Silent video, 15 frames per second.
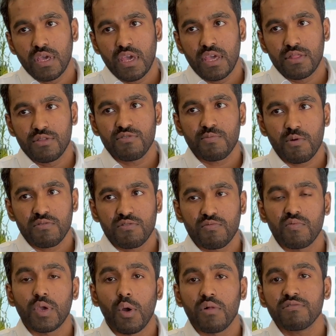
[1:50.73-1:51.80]
in this process
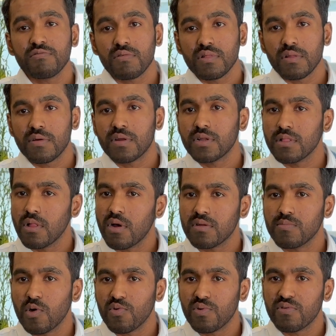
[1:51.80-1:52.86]
we also learn a lot
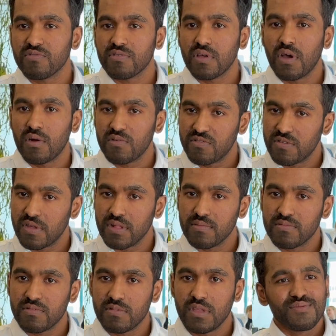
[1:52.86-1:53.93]
about our,
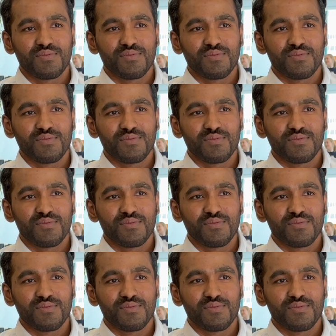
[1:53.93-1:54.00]
ourselves.